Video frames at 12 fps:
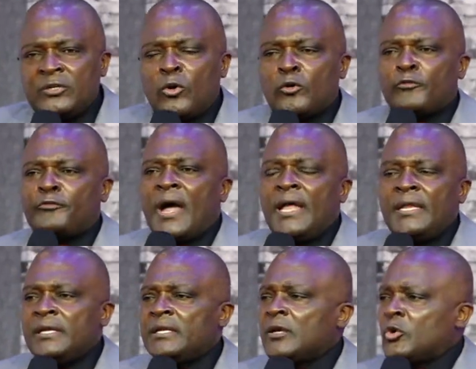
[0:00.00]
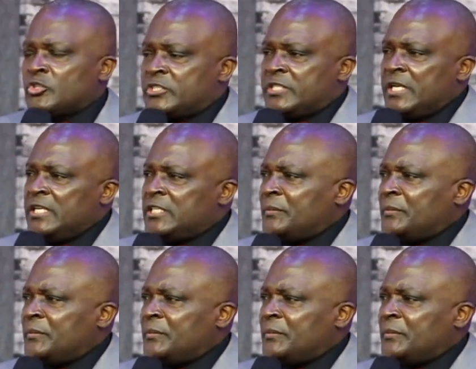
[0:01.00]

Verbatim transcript: or fanning the hostility